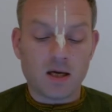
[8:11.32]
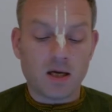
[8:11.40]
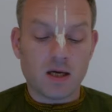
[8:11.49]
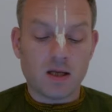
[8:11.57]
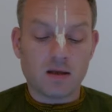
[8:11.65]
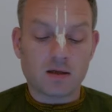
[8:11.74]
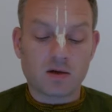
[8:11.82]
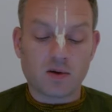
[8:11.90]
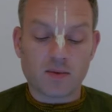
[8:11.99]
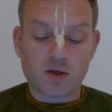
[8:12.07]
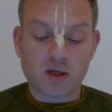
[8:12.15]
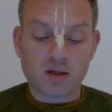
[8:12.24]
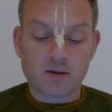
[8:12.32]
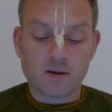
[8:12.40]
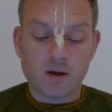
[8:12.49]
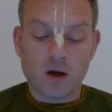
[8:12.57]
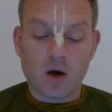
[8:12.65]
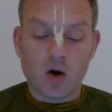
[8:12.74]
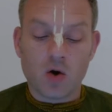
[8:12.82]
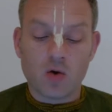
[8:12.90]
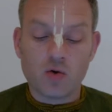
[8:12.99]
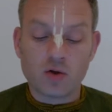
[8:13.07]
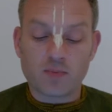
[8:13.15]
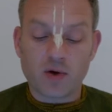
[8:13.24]
in the scriptures,
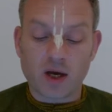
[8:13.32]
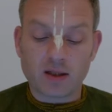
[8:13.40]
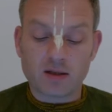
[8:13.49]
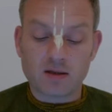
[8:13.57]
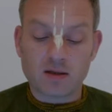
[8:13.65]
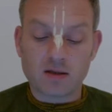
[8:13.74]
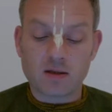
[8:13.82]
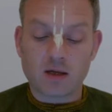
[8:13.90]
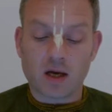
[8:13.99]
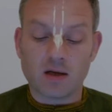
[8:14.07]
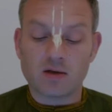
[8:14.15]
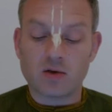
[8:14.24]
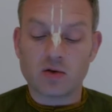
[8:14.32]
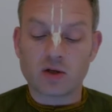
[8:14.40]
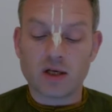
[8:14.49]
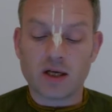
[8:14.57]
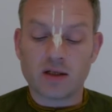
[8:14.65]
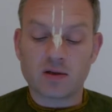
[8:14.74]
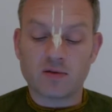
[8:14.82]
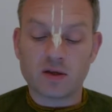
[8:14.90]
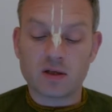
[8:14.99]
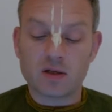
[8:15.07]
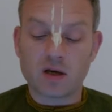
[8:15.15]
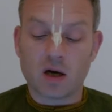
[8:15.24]
whose practices and social
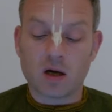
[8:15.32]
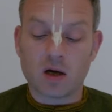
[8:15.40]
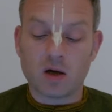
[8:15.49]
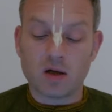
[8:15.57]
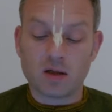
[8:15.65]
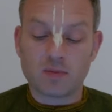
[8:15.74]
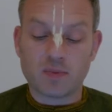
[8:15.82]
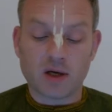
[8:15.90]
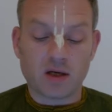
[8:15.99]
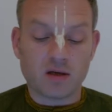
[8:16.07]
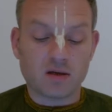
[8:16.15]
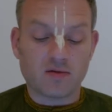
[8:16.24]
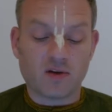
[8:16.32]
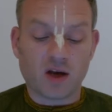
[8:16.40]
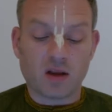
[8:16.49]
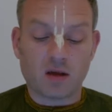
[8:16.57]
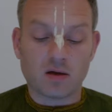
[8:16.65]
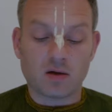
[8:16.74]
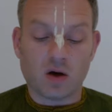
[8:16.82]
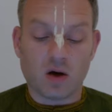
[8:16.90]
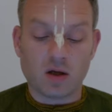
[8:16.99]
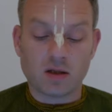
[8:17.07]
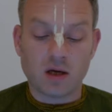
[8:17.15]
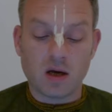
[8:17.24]
activities are colored by his faith in
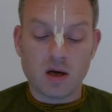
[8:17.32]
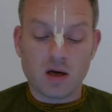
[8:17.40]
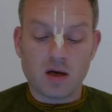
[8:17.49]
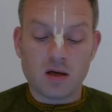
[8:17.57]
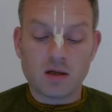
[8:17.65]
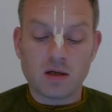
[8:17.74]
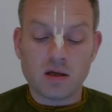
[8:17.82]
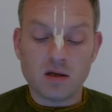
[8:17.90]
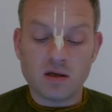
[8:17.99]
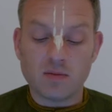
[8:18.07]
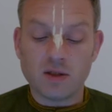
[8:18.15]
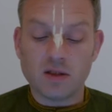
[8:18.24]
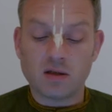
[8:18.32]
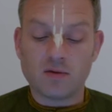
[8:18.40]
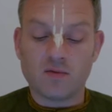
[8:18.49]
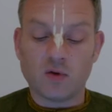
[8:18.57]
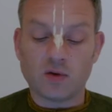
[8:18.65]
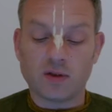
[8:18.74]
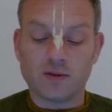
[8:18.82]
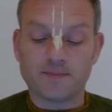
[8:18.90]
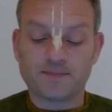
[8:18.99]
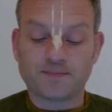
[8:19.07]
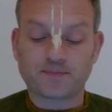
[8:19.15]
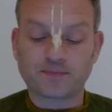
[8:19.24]
God, is an intermediate devotee.
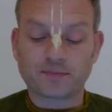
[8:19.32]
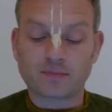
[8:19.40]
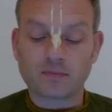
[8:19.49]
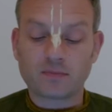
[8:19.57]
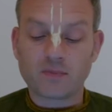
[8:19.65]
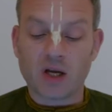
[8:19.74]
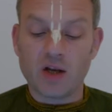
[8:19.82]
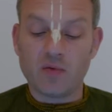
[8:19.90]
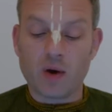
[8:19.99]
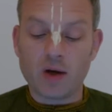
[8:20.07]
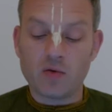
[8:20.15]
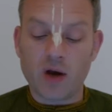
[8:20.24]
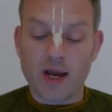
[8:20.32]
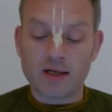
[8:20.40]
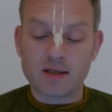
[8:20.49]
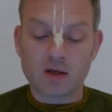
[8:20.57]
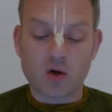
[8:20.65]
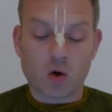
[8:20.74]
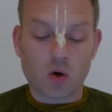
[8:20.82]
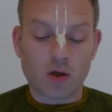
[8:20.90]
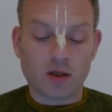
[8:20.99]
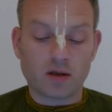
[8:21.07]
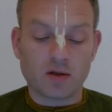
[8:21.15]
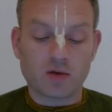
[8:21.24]
And one who acts
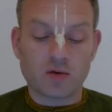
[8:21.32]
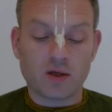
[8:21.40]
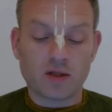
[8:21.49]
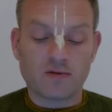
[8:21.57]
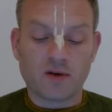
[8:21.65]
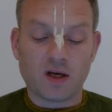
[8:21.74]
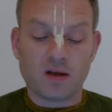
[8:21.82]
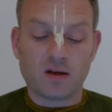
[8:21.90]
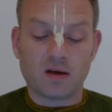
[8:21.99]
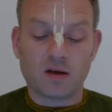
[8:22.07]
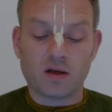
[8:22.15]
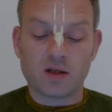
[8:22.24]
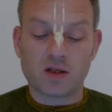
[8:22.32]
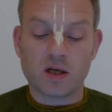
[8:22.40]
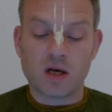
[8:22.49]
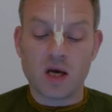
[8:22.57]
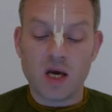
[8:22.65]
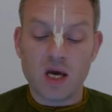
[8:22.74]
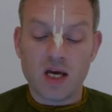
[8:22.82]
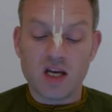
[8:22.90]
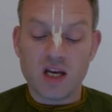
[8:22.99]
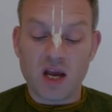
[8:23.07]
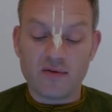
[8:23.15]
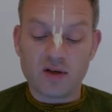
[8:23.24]
according to his faith in Krishna in
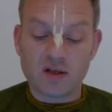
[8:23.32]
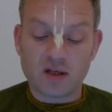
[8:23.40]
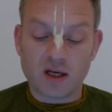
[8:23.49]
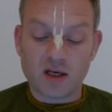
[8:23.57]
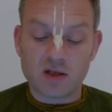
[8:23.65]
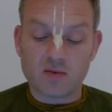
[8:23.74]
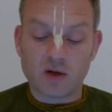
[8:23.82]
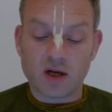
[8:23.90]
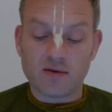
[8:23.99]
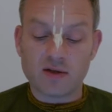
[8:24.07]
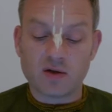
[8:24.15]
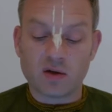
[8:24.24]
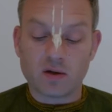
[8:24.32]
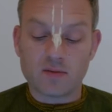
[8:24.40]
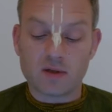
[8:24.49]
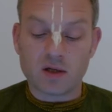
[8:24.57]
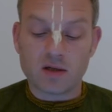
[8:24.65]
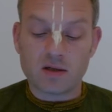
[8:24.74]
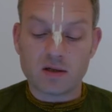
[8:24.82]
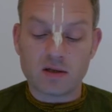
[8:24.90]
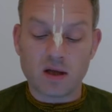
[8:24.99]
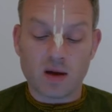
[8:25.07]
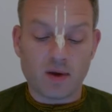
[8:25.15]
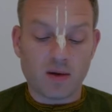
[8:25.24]
every stage, whatever circumstances
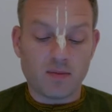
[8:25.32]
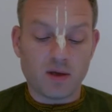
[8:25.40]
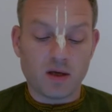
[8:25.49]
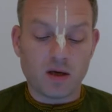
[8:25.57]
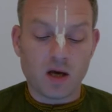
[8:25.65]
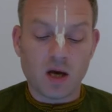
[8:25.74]
there may be,